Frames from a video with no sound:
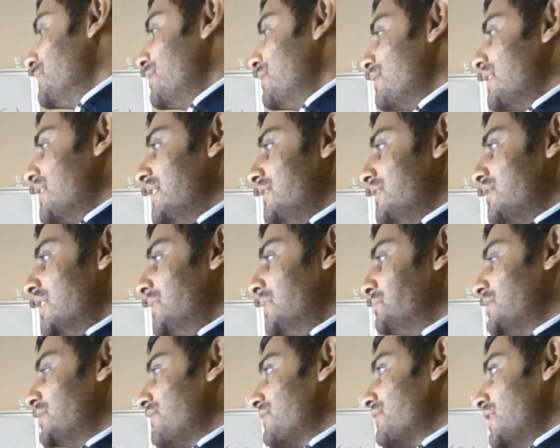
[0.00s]
in
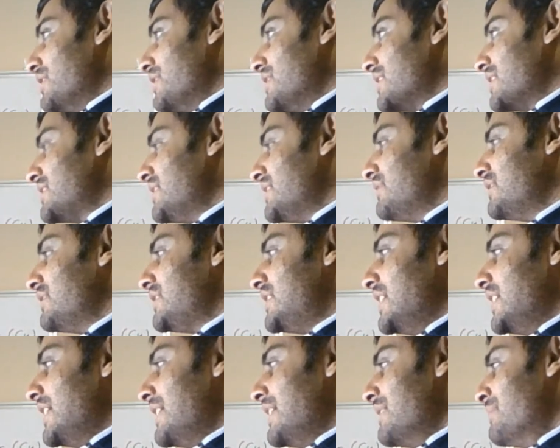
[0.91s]
terms of
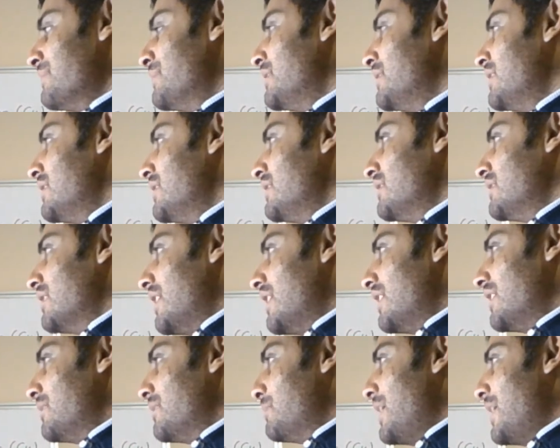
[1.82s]
conductivity,
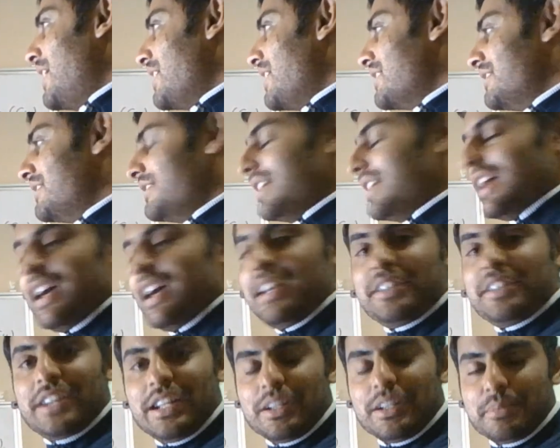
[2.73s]
iron and
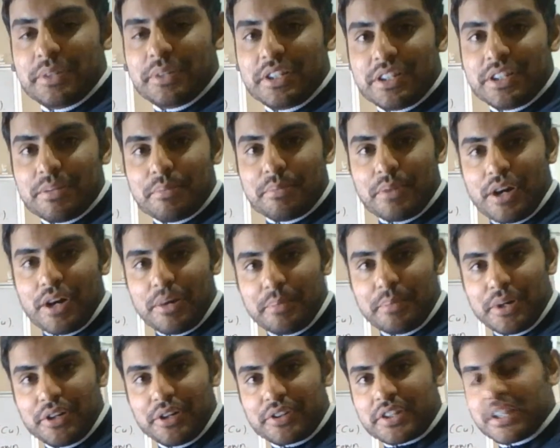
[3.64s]
aluminium are
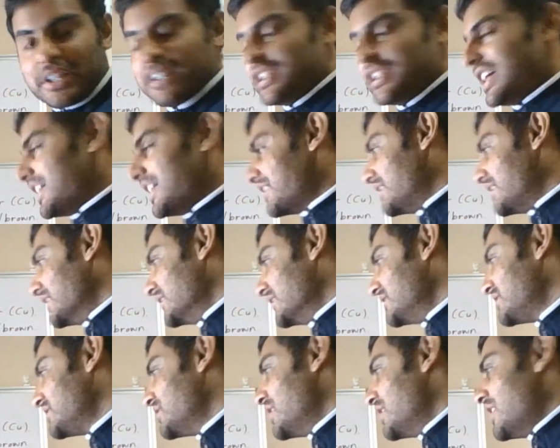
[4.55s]
both
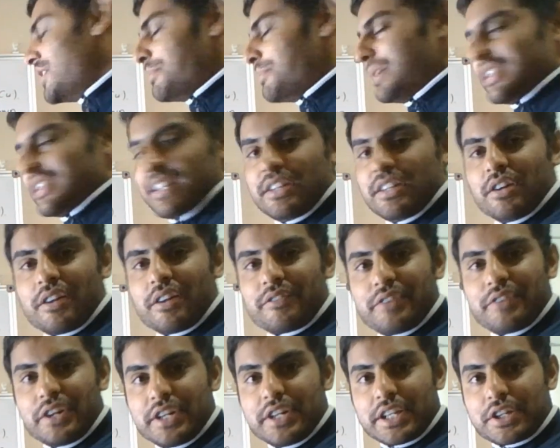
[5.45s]
conductors, but they're not
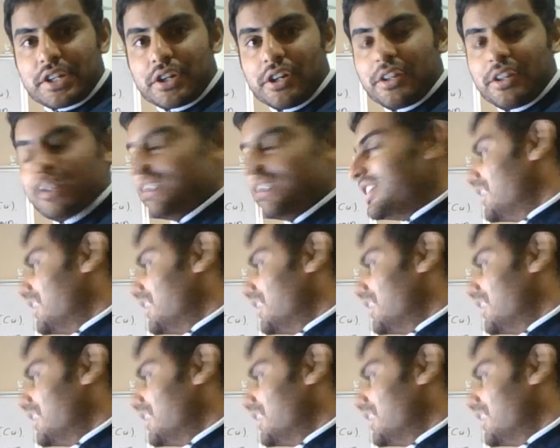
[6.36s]
very good.